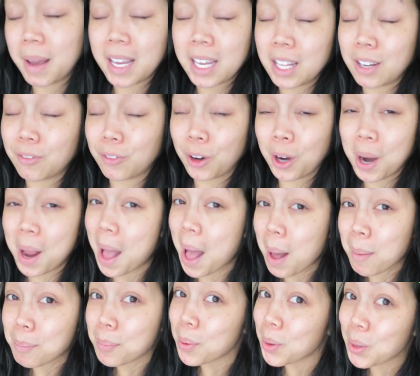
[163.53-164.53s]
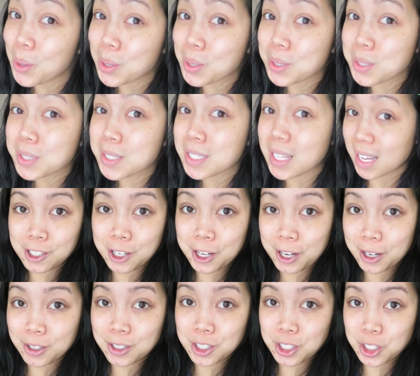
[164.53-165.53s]
begging for apples.
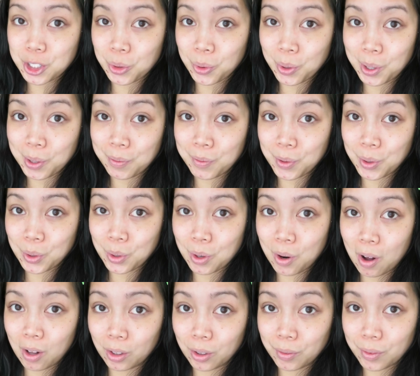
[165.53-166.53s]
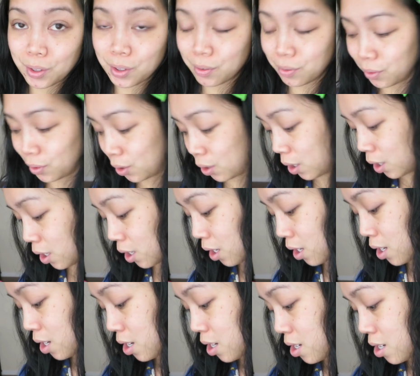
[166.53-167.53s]
Keira's just throwing food all over the floor.
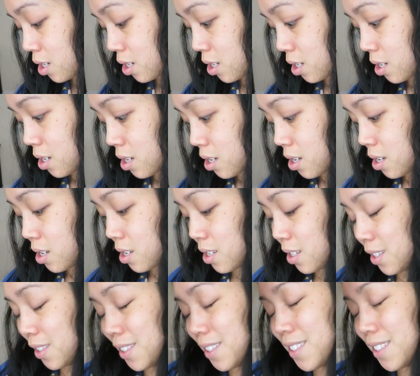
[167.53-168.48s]
Yeah!